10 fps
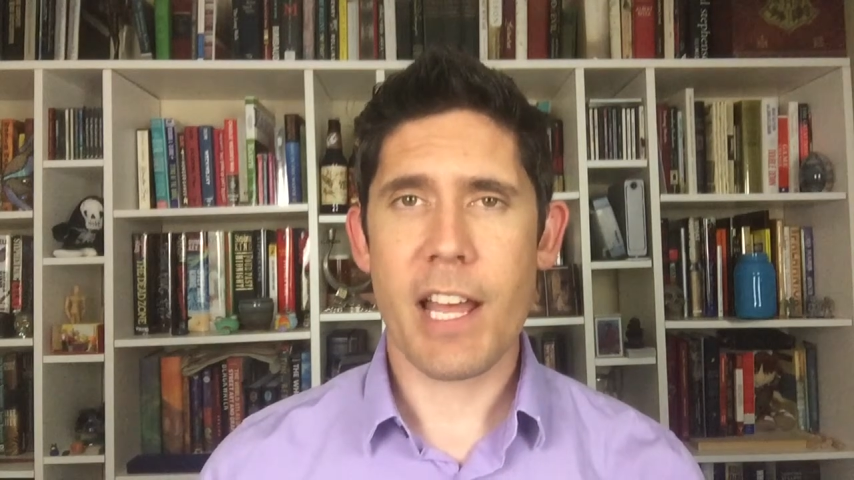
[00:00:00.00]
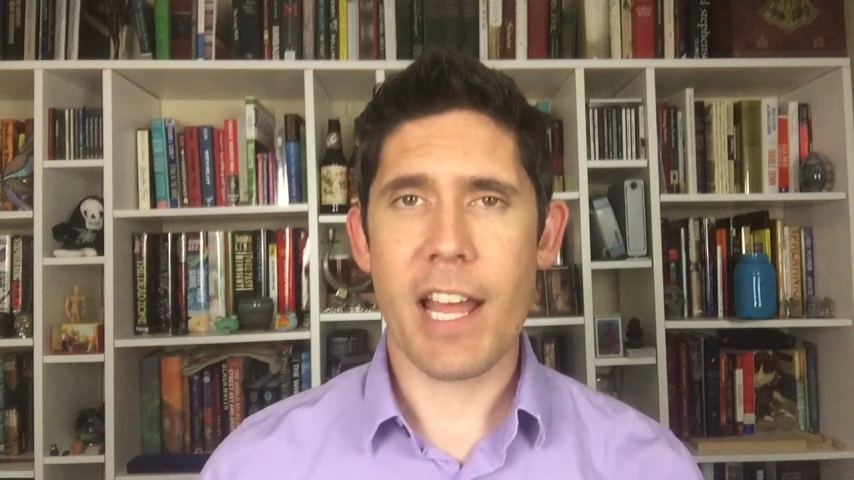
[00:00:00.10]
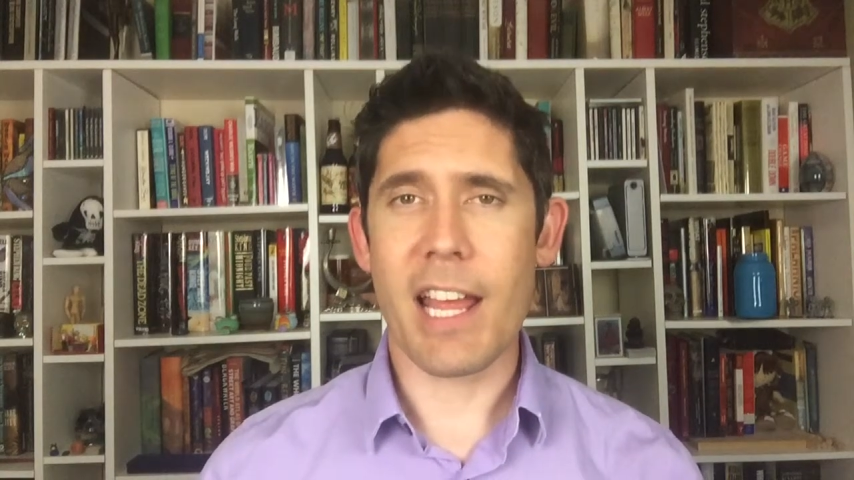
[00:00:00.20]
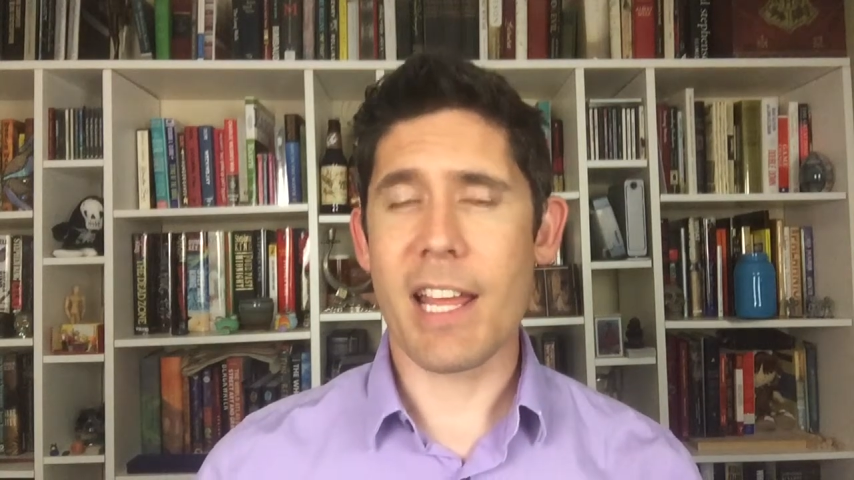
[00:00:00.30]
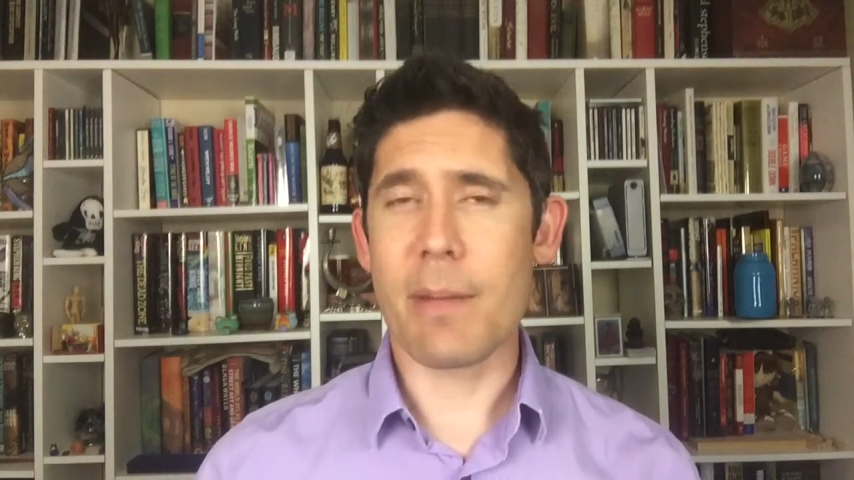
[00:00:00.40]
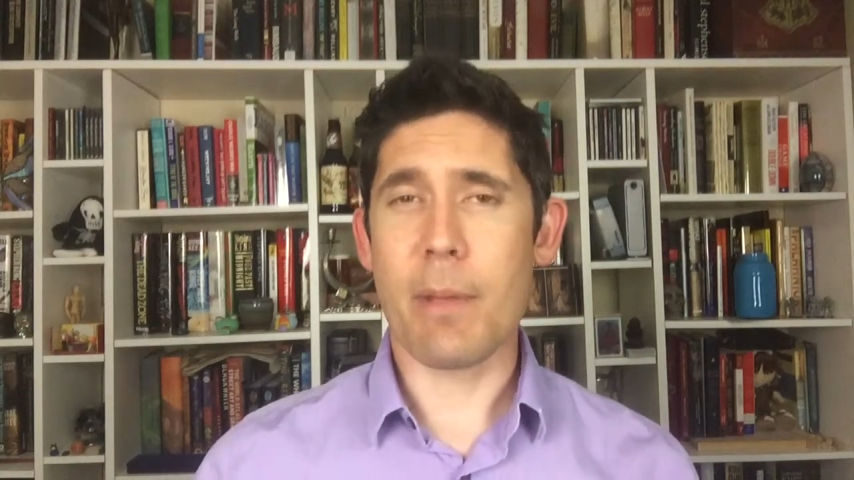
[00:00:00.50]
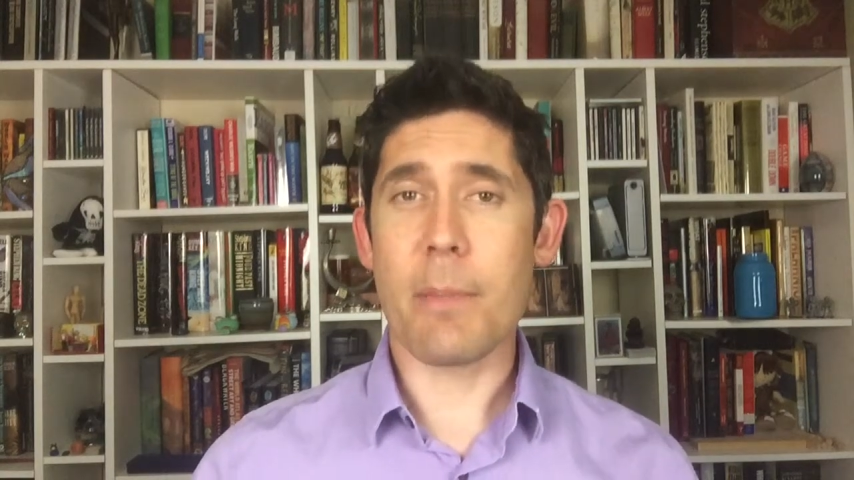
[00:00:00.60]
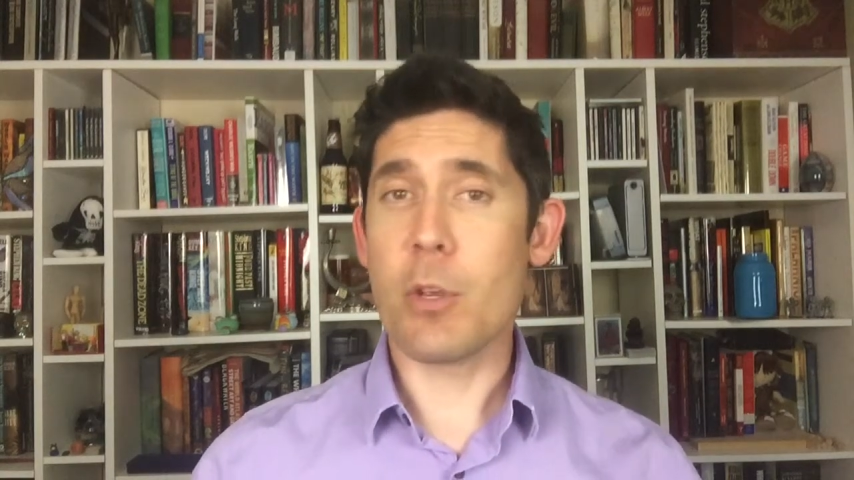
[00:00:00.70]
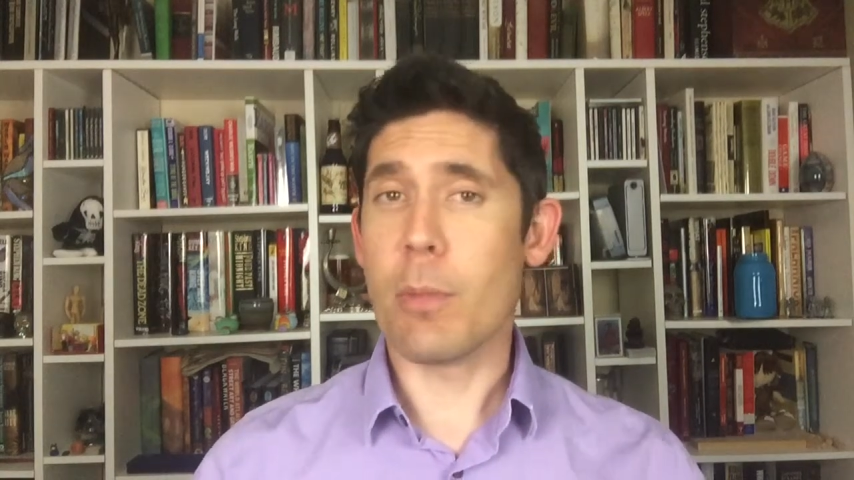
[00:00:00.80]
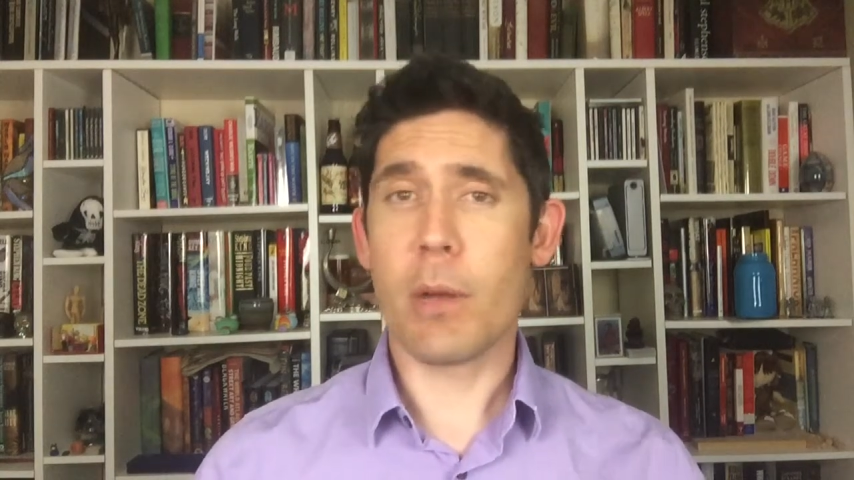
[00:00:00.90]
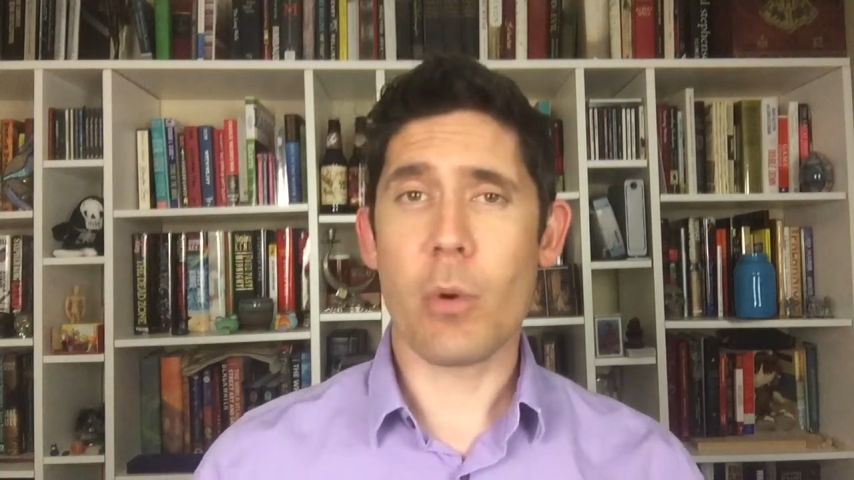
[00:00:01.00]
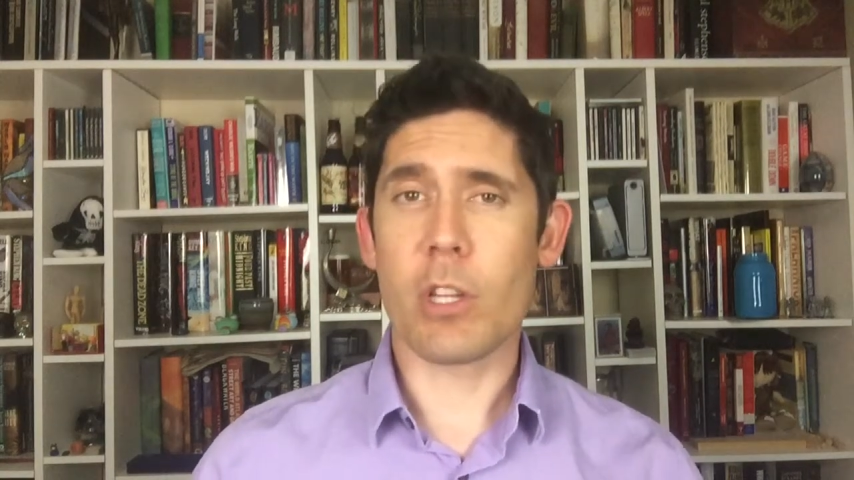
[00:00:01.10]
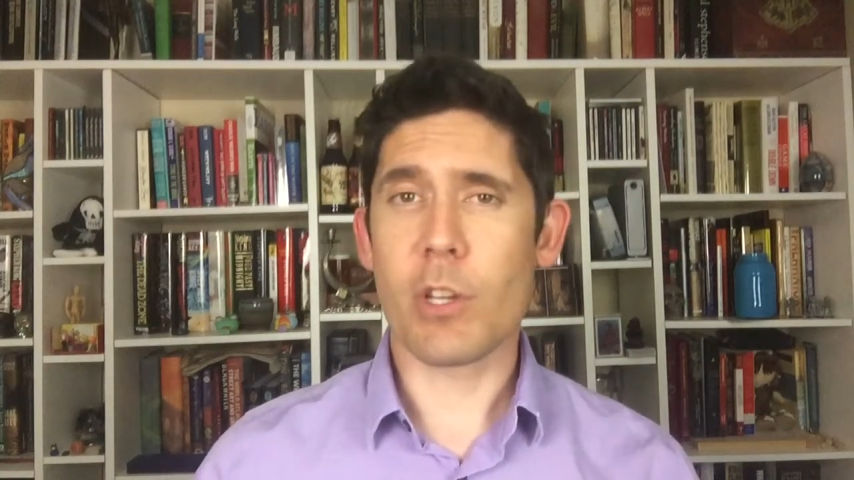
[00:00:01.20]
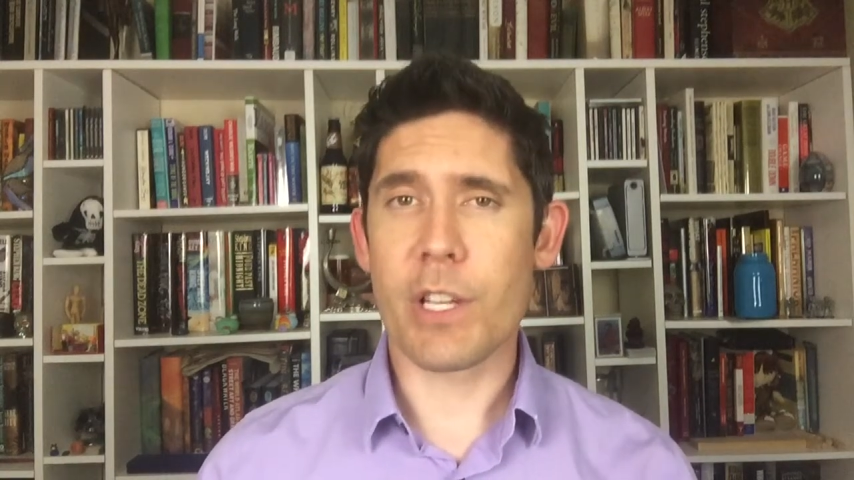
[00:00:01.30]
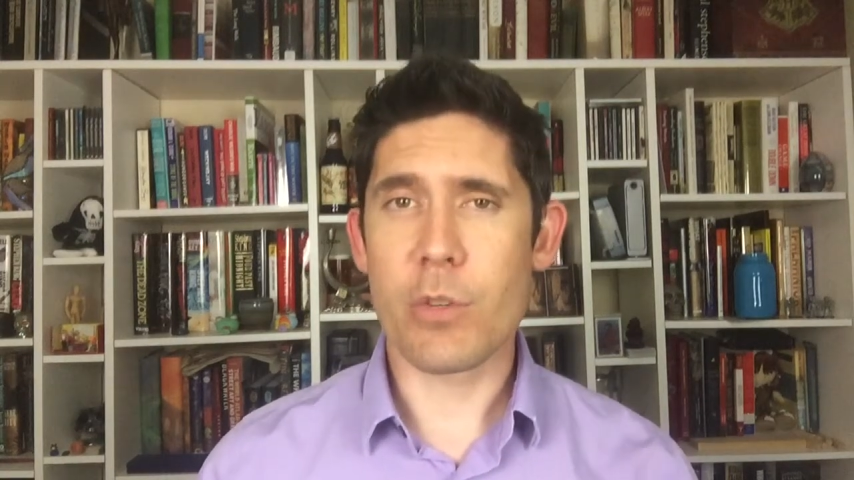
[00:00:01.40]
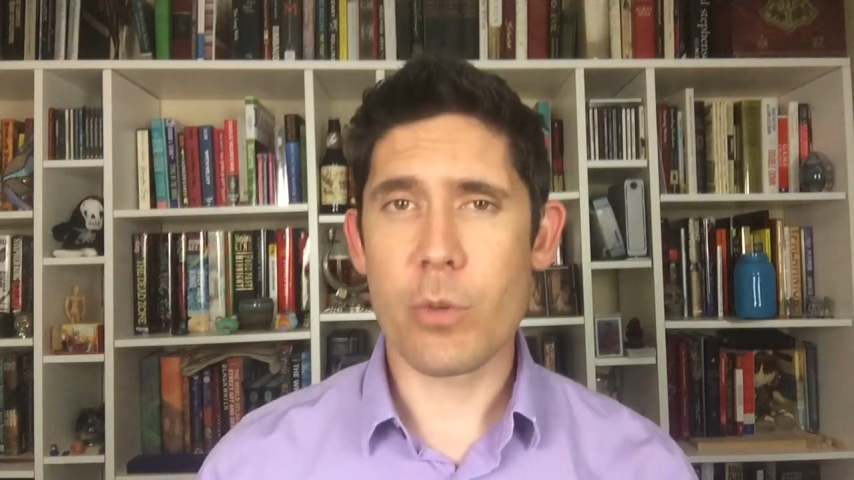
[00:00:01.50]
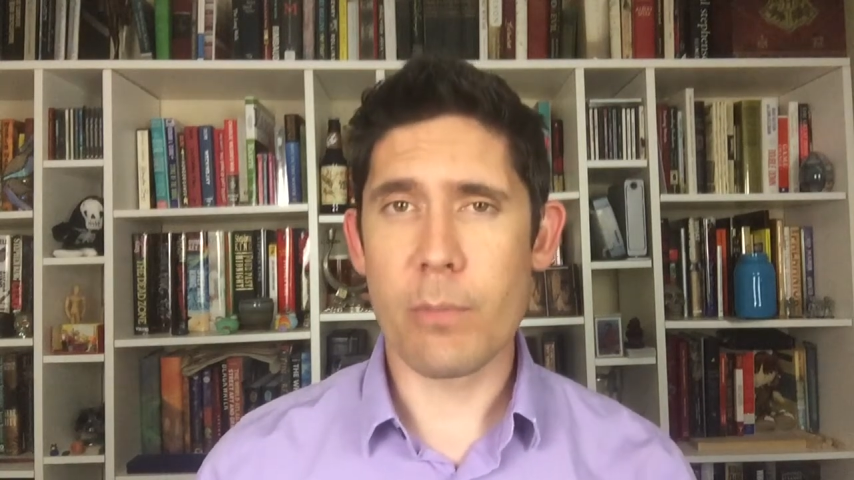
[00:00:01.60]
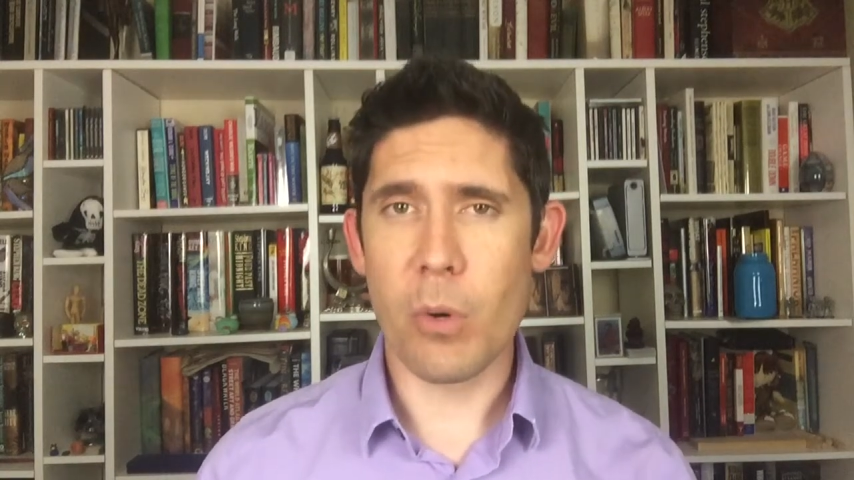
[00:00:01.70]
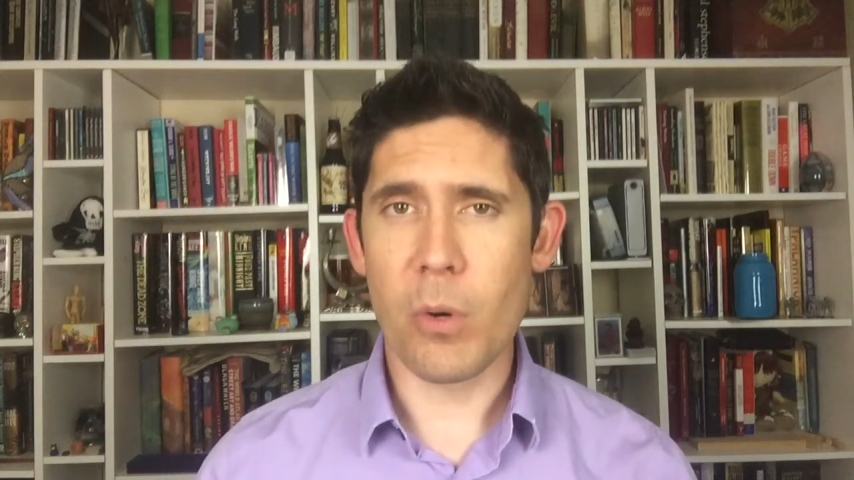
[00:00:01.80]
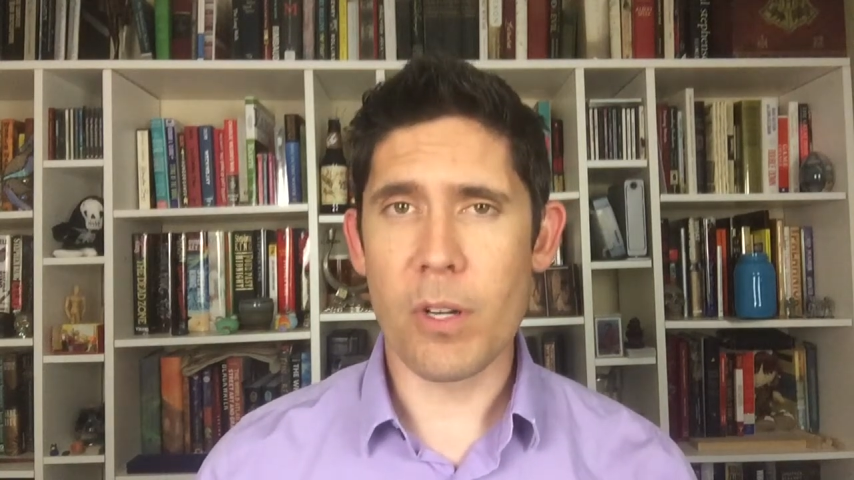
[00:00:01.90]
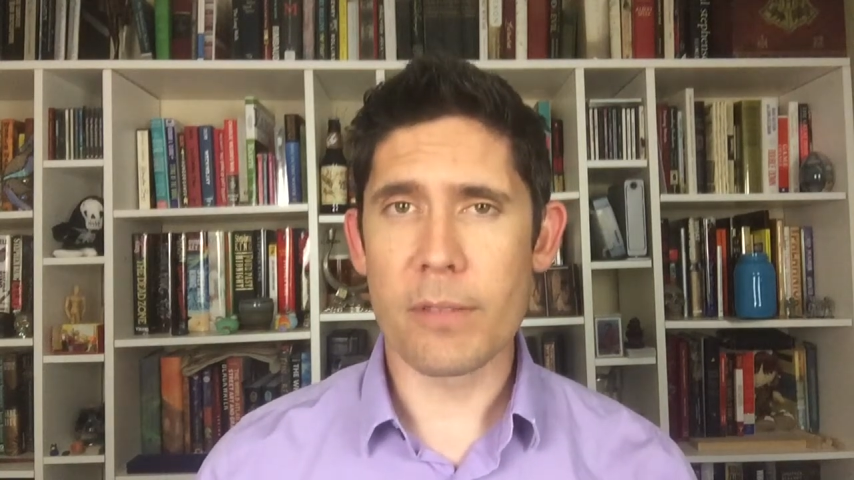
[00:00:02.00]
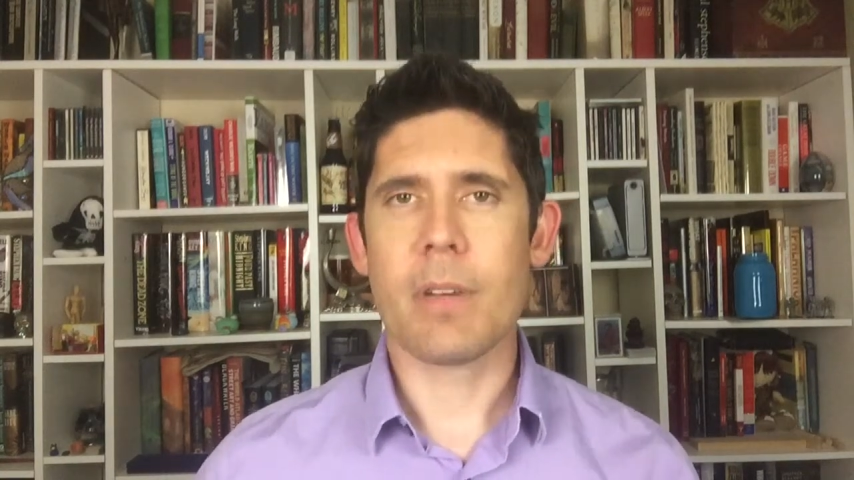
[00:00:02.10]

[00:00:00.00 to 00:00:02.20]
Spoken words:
and maybe you might want to look into him more.